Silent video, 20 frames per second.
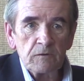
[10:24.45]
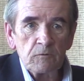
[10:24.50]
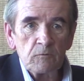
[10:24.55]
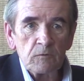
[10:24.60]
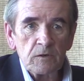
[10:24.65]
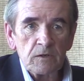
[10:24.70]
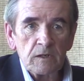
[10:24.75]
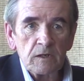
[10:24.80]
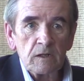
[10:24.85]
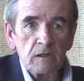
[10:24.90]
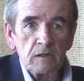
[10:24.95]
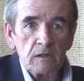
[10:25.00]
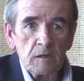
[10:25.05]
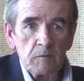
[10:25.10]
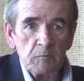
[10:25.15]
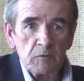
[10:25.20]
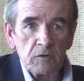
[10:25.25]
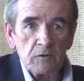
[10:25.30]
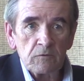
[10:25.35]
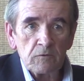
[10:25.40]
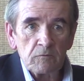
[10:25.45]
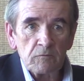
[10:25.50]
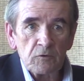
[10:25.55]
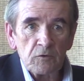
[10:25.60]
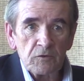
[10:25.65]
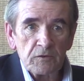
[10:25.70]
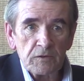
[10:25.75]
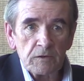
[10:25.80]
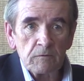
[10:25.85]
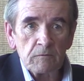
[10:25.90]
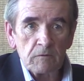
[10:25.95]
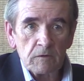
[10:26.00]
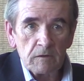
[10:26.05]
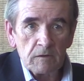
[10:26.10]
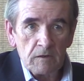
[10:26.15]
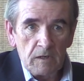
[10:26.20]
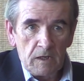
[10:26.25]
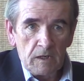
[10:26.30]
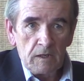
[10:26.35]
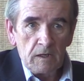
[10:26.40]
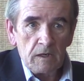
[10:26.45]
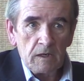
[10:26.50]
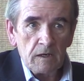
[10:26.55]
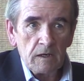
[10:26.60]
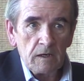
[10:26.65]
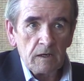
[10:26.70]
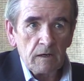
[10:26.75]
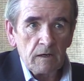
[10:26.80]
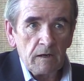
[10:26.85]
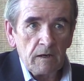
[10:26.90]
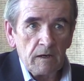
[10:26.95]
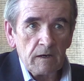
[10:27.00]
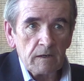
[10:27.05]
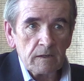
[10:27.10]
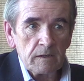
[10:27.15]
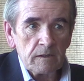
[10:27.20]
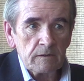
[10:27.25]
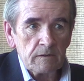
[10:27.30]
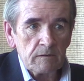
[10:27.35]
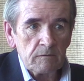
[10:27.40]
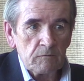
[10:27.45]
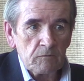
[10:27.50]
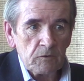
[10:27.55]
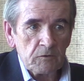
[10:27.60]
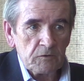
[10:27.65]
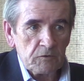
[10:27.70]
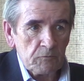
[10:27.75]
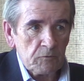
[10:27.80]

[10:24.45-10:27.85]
work at Columbia University, which